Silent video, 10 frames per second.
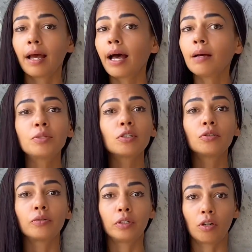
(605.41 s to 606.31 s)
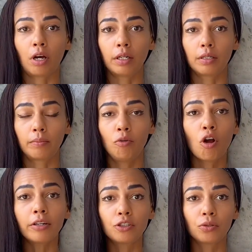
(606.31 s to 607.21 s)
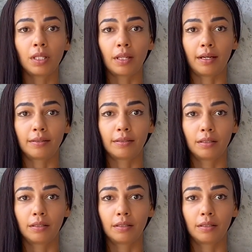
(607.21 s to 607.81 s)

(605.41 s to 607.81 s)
Absolutely not. Not doing that.